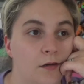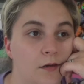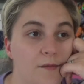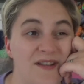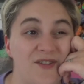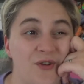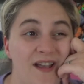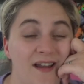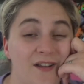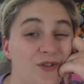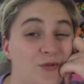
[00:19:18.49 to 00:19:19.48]
Made sure I had
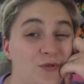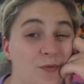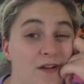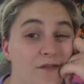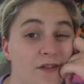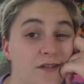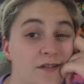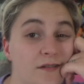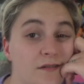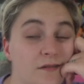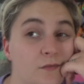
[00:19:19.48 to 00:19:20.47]
a huge breakfast
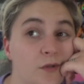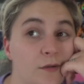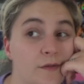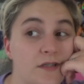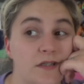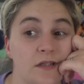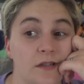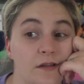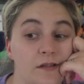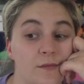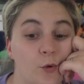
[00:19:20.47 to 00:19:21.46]
when I went to Dunkin'
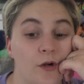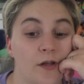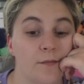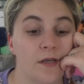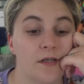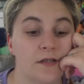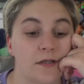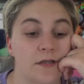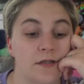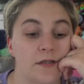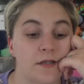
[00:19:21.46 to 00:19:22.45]
this morning
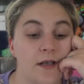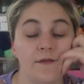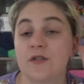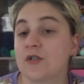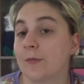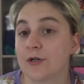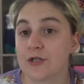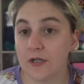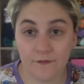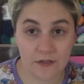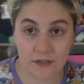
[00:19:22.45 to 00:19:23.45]
because I have so much
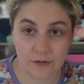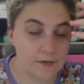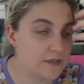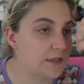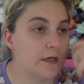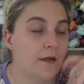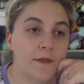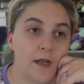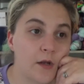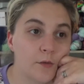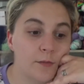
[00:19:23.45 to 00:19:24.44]
stuff to do and did not
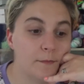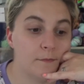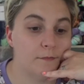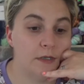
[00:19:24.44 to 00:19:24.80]
think I would be